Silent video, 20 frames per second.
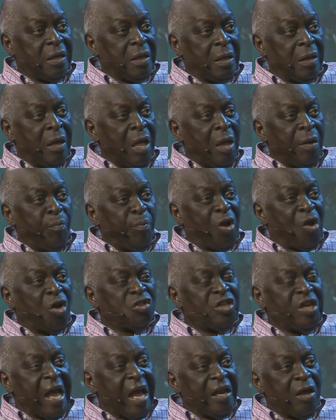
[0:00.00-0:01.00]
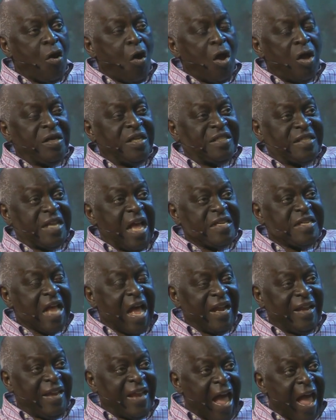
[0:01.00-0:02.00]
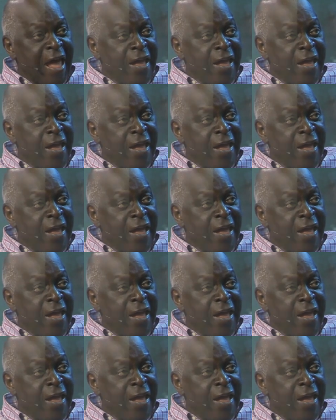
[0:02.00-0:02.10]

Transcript: because nearly all the cells are dying.